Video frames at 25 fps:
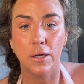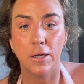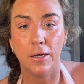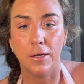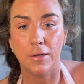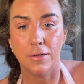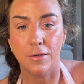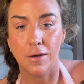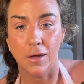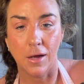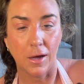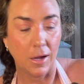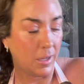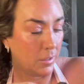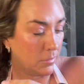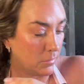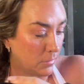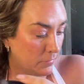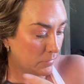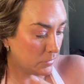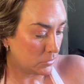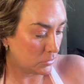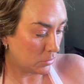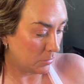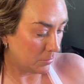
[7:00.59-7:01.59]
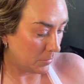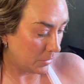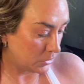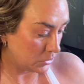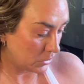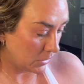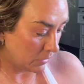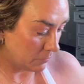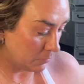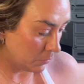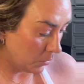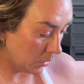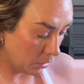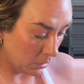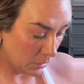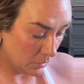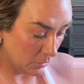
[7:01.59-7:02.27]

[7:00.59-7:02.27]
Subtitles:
and I love it so much. I've bought